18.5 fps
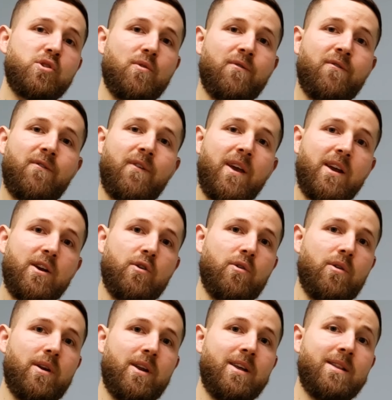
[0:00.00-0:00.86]

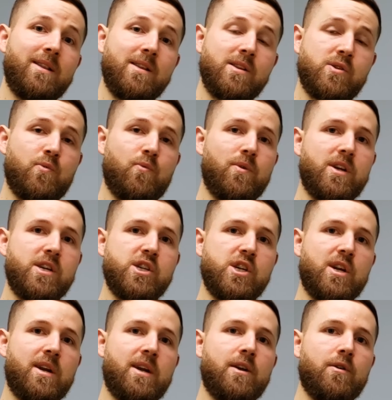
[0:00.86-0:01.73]
finger in this
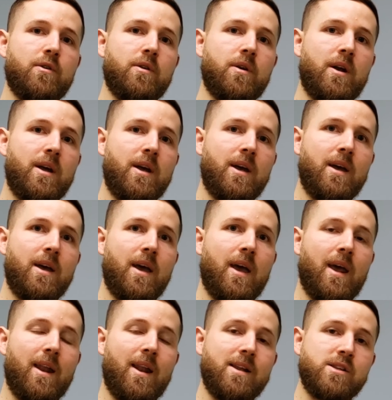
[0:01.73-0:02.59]
region here,
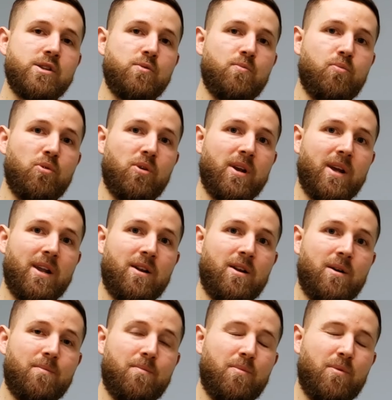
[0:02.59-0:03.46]
and as you bring it
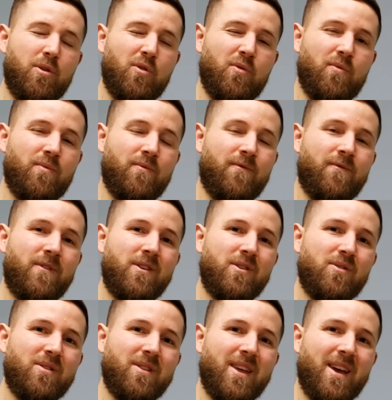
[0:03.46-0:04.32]
up, you
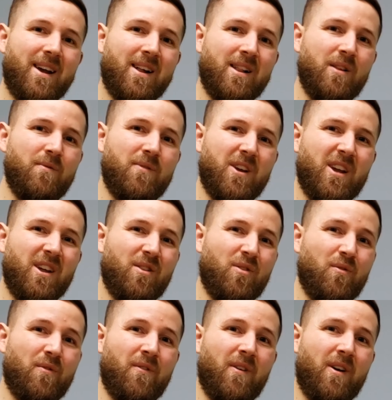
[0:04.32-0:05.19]
feel that
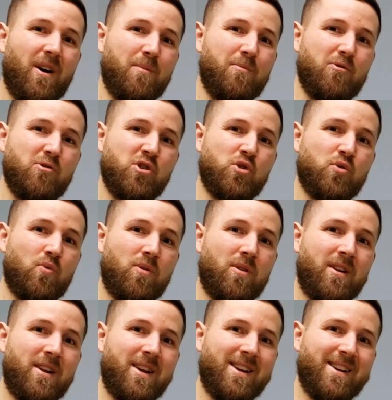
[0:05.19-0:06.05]
clavicular fiber
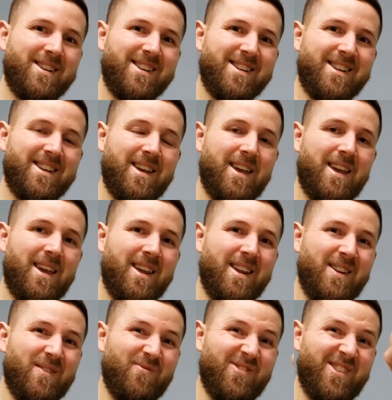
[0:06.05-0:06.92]
shortening,
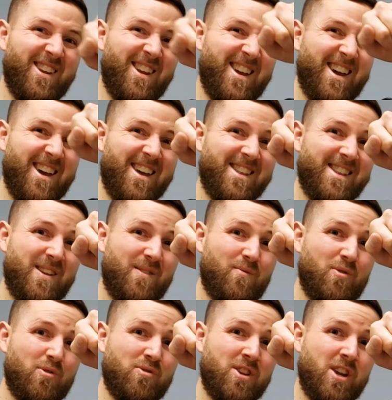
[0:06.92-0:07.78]
and when you add that
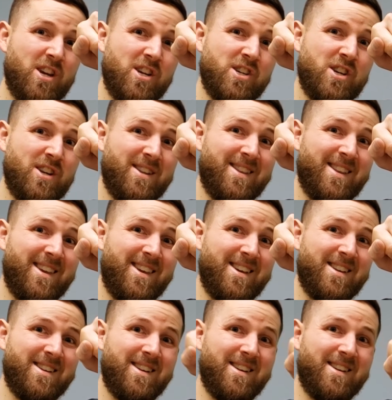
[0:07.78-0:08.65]
rotation at the
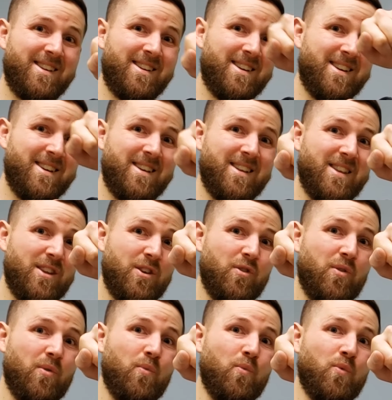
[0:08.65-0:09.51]
end, you
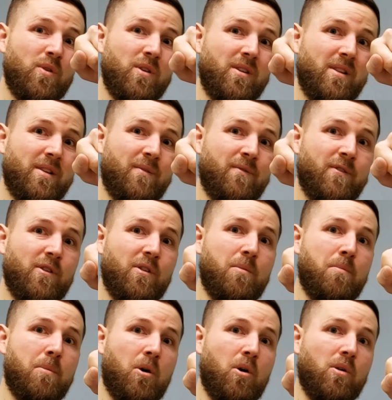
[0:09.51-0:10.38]
can really feel
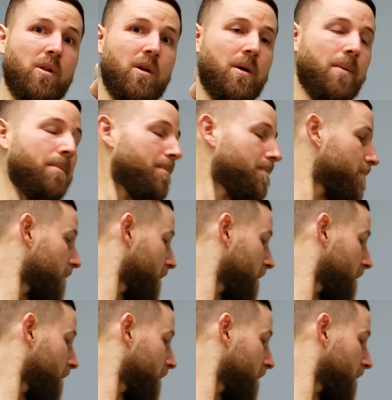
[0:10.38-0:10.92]
it ball up.